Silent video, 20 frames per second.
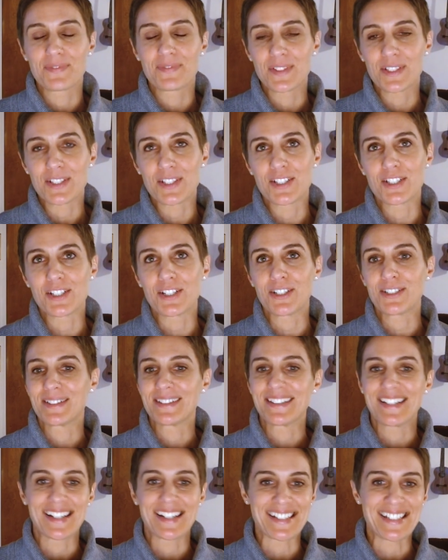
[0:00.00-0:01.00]

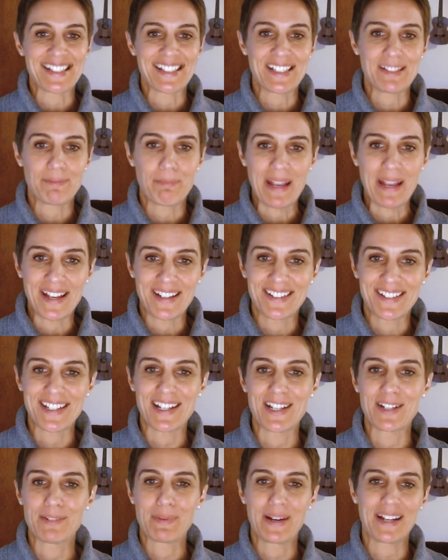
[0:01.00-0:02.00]
certainly
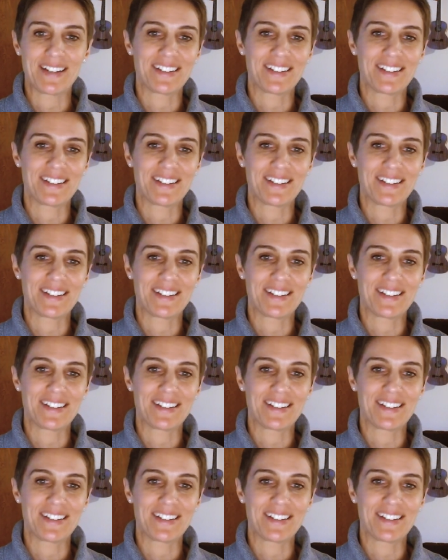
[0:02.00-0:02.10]
expanded